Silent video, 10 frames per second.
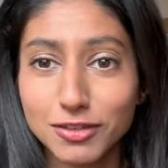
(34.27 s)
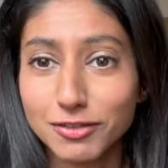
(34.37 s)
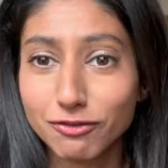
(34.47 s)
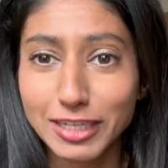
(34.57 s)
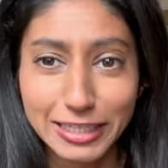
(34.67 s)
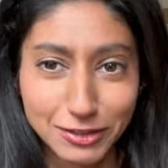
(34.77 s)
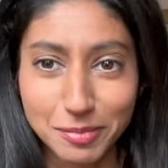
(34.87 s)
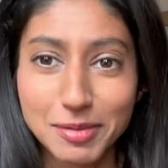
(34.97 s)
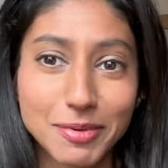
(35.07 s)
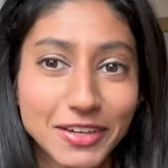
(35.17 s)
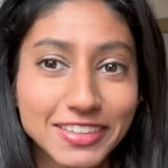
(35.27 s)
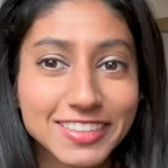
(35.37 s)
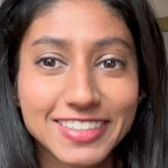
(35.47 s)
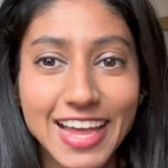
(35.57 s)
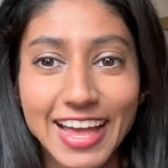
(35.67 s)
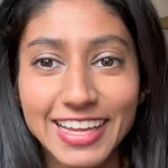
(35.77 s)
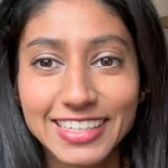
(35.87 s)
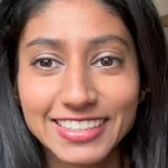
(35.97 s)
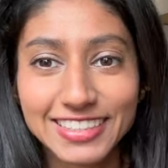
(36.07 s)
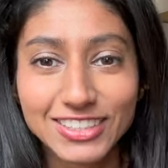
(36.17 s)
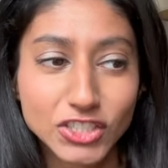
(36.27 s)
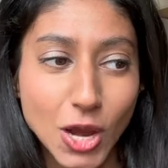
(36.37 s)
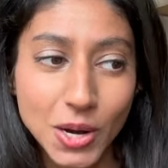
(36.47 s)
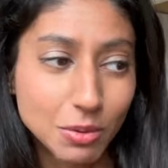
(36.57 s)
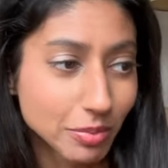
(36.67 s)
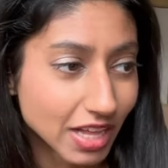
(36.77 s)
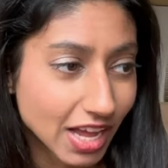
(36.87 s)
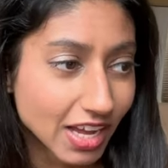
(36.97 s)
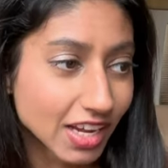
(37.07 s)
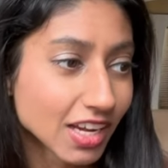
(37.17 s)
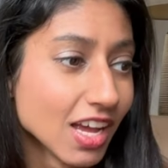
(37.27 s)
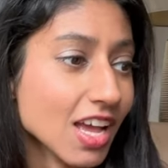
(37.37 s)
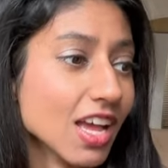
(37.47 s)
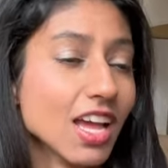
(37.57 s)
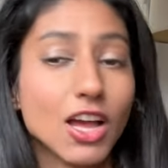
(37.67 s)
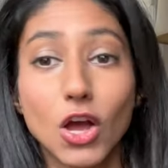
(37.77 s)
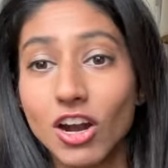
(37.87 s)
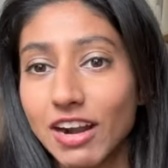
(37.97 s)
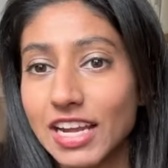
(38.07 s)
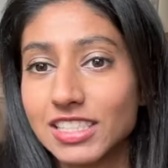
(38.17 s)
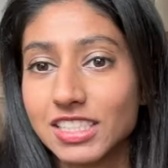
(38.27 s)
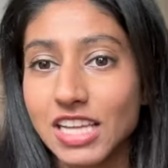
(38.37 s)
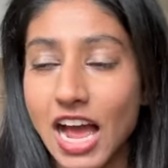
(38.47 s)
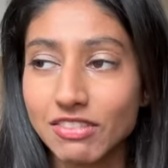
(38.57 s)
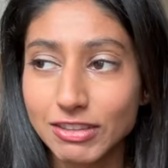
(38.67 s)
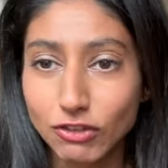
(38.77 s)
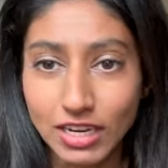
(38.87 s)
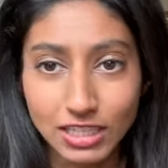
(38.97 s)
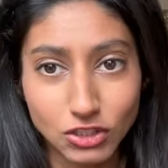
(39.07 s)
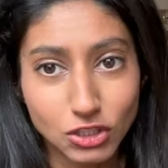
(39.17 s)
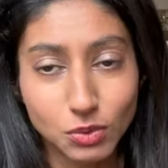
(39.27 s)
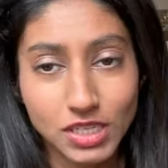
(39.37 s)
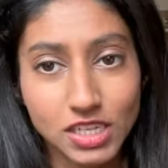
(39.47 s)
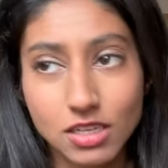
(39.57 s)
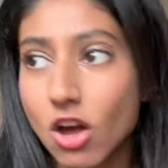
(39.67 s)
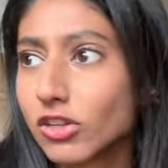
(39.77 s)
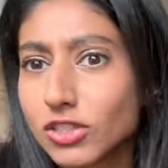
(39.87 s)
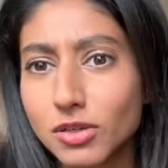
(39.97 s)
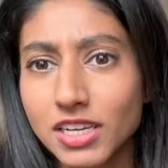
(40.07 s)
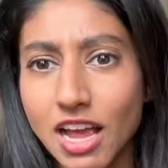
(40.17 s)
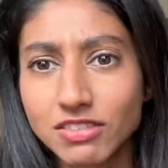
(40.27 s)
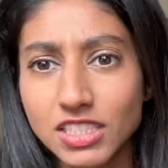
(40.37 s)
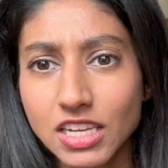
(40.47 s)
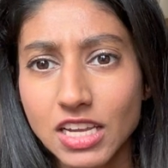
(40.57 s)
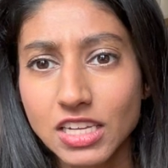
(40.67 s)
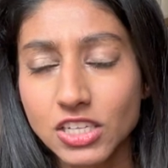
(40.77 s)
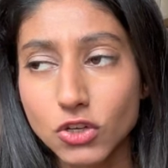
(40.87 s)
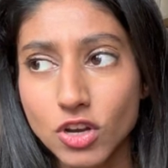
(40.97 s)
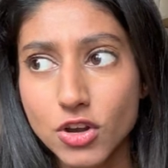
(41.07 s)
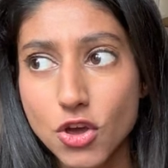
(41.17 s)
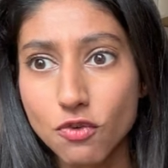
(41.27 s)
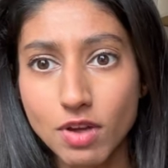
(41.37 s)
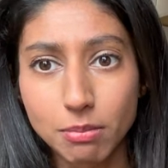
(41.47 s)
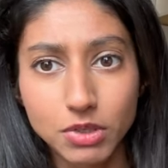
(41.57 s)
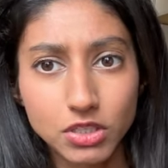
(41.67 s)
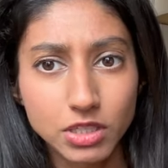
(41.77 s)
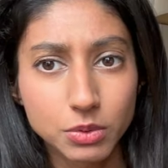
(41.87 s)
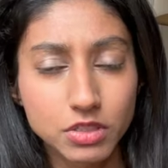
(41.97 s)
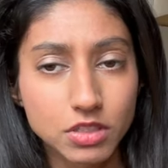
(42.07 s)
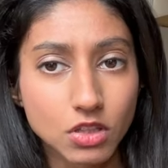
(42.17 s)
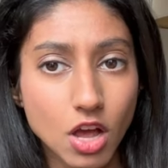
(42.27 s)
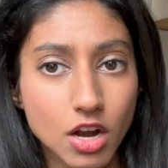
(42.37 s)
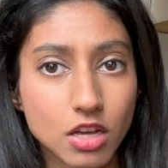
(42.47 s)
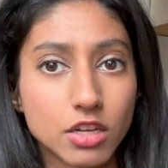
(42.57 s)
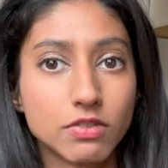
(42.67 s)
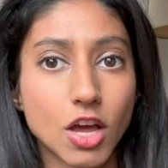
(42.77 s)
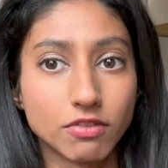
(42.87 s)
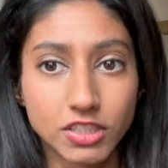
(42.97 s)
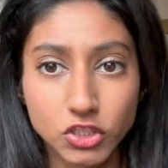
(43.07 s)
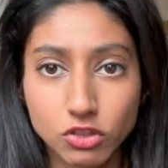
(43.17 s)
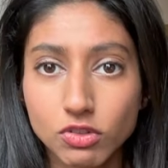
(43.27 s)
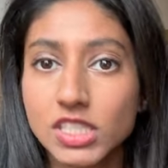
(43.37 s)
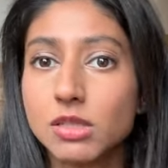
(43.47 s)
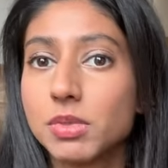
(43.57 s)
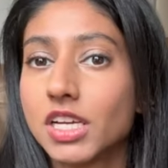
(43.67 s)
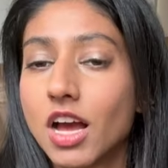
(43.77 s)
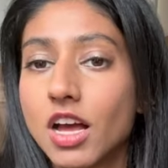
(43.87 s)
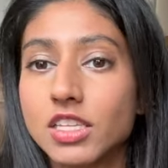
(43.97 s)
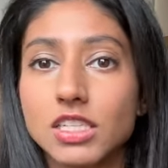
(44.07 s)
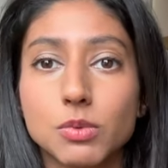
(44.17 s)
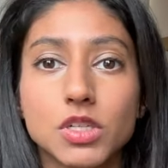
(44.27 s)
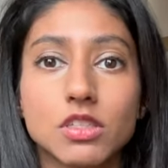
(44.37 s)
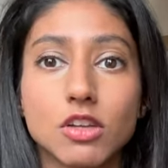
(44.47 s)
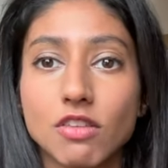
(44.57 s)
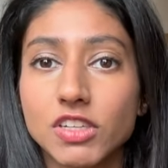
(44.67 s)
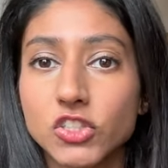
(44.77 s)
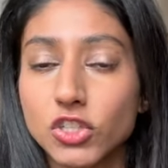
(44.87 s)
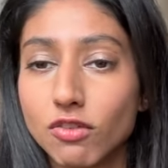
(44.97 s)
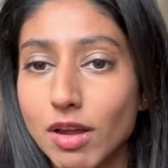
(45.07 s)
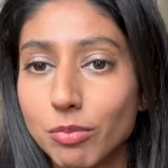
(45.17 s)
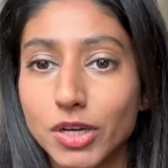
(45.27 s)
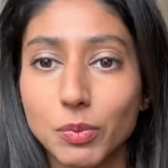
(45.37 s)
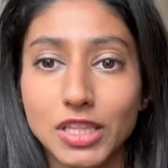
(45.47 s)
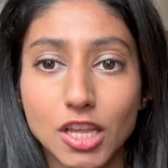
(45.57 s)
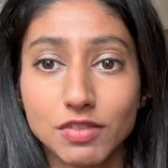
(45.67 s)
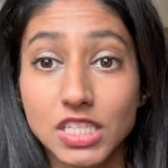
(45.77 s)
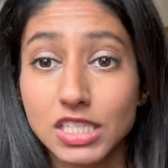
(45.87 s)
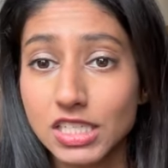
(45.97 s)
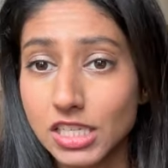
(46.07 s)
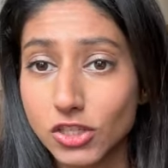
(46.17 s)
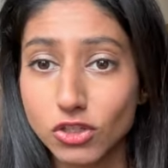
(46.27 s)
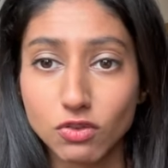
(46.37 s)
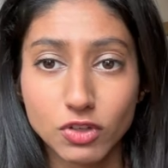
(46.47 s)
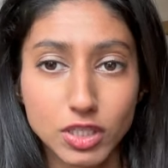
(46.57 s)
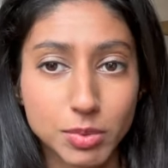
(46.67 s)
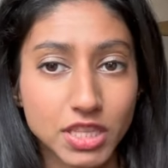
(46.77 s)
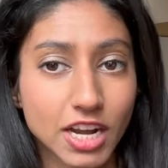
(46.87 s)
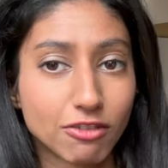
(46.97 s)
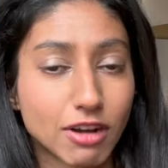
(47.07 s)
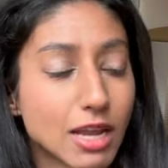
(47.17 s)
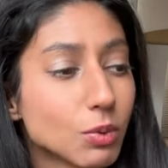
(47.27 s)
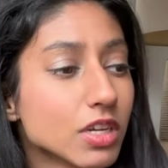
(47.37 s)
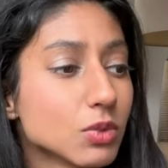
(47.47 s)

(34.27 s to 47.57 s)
reading so many books, and shout out Pleck. All right, diving right into it. Also gonna have to say November, there was a lot of nonfiction reads because it was nonfiction November and we love to see it. So the first book that I read was